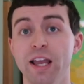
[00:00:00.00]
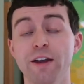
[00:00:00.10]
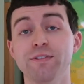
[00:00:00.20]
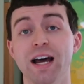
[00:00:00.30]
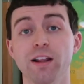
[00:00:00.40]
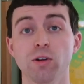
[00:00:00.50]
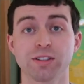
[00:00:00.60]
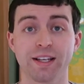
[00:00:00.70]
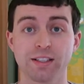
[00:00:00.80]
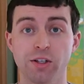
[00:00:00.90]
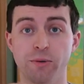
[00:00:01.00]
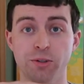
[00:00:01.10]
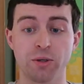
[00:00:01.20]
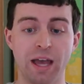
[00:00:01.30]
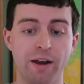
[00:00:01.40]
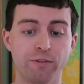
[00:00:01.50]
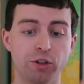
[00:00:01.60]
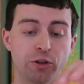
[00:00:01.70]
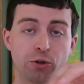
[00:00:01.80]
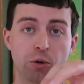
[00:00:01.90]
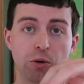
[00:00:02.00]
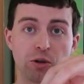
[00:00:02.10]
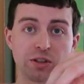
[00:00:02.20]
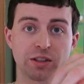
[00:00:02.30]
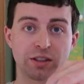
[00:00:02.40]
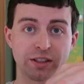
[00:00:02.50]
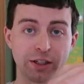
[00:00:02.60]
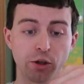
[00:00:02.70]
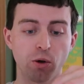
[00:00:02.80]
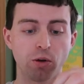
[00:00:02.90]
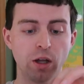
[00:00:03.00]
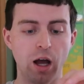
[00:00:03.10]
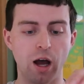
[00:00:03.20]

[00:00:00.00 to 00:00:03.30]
If not, it looks like it's going to have your normal single,